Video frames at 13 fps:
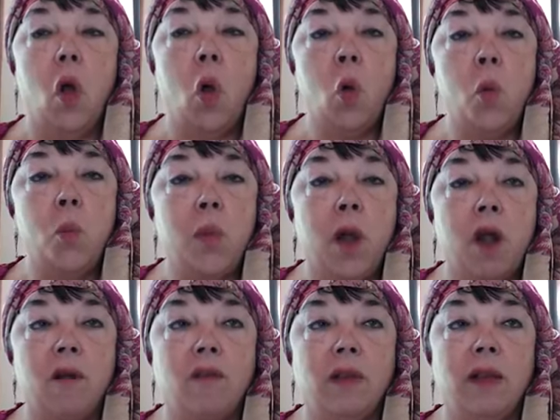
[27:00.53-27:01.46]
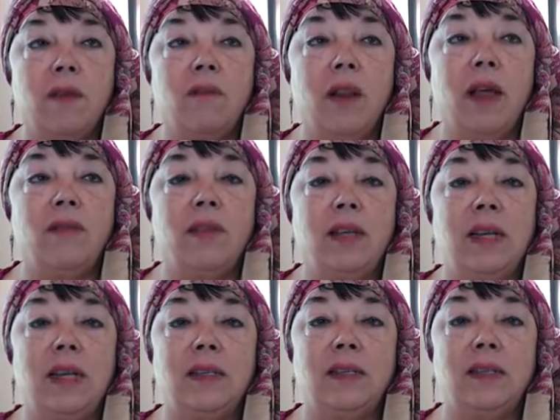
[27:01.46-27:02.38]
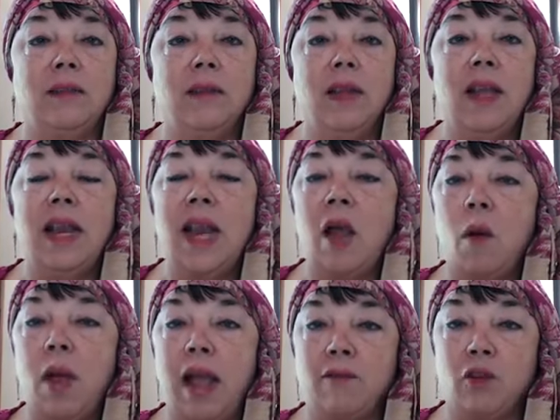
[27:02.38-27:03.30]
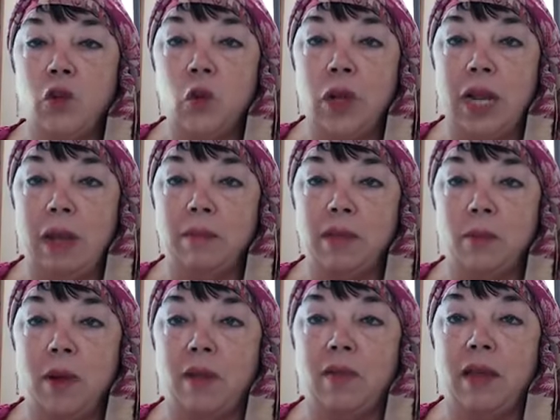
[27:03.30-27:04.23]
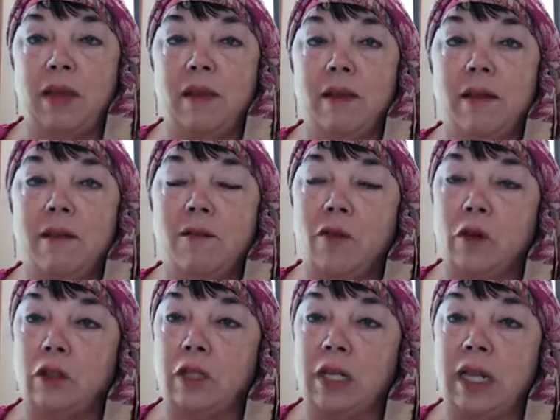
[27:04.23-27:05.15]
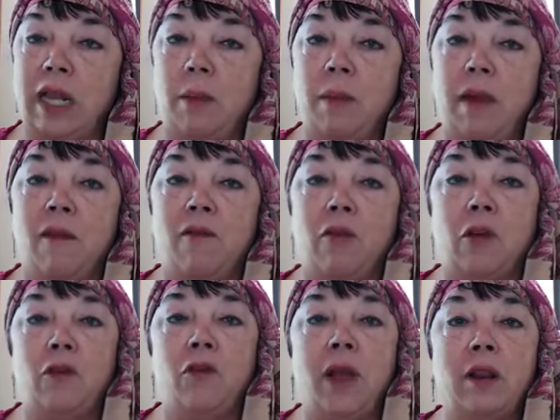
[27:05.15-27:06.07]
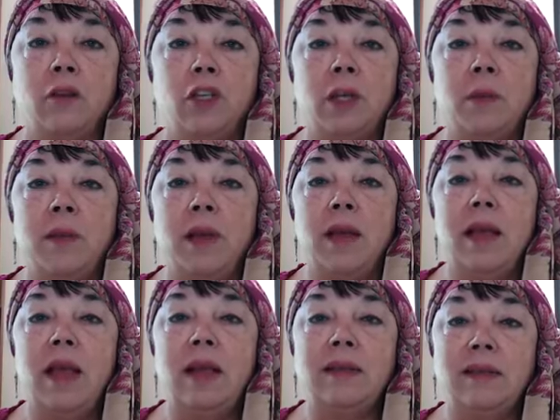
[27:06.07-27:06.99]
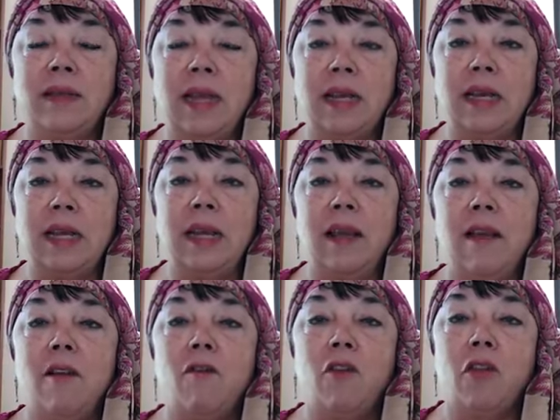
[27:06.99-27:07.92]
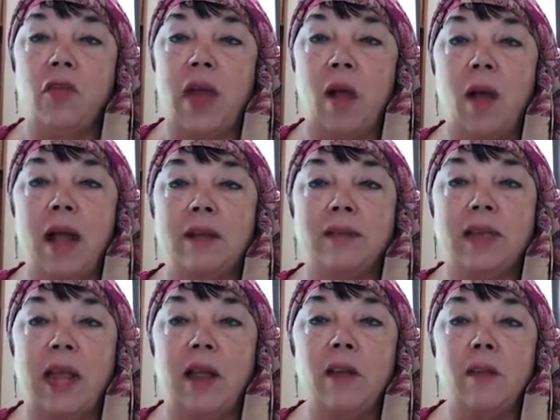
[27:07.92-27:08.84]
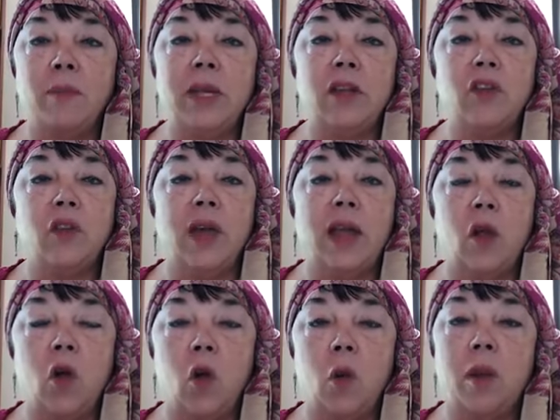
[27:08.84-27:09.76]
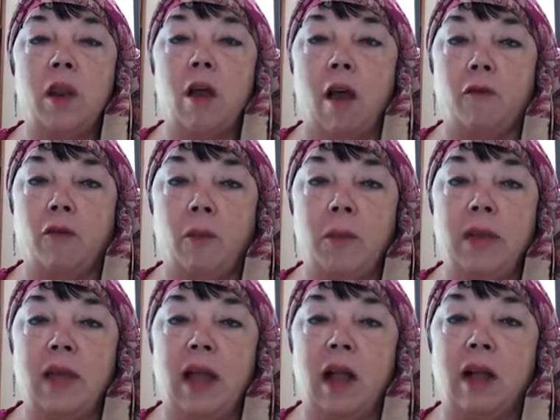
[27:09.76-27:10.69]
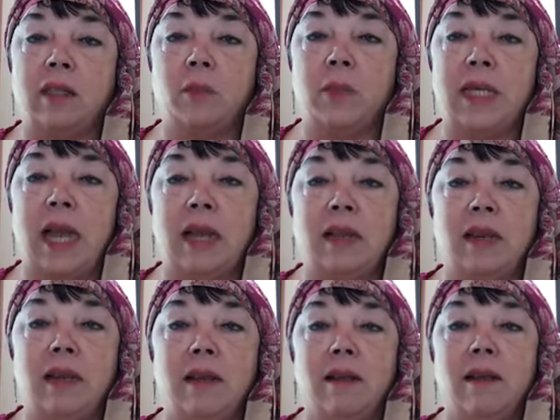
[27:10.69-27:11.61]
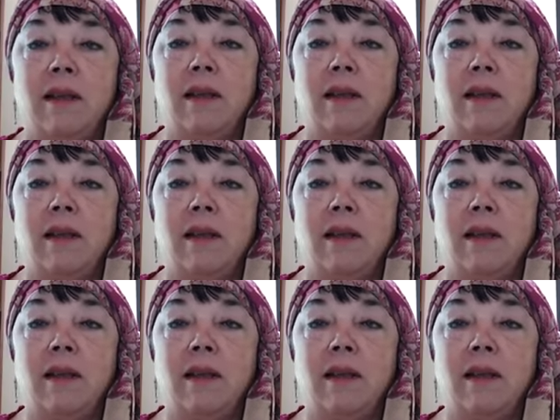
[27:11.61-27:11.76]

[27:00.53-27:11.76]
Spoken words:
O marvel of loveliness! Now I have two claims upon thee. First, the claim of good fellowship, and secondly, for thou hast carried me to thy home and offered me thy hospitality.